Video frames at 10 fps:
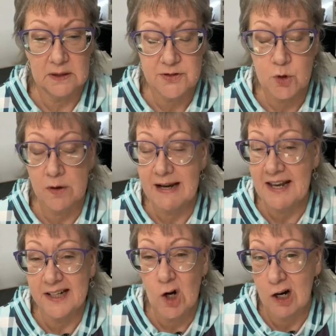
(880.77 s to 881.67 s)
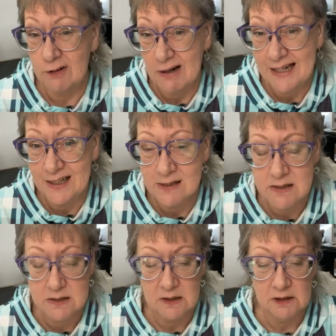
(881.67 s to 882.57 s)
psoriatic
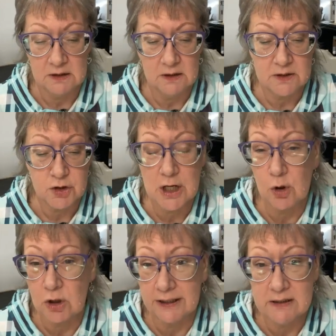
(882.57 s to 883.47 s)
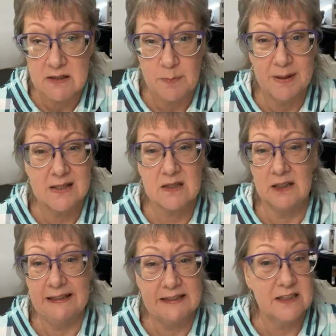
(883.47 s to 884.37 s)
arthritis, Sjogren's,
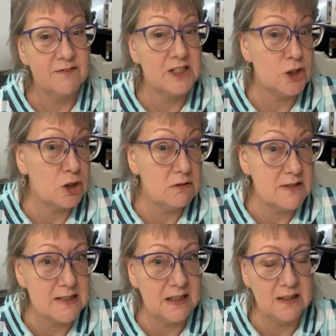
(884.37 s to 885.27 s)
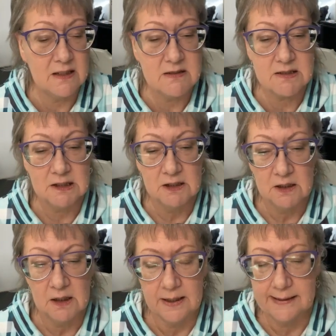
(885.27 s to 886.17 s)
mixed connective tissue disease,
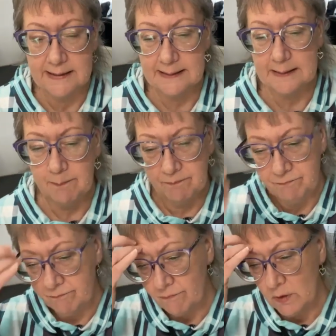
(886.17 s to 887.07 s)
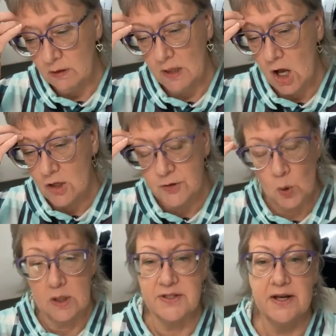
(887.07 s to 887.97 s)
all
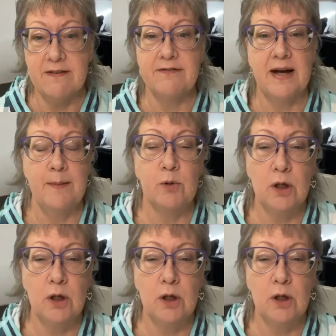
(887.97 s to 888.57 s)
sorts of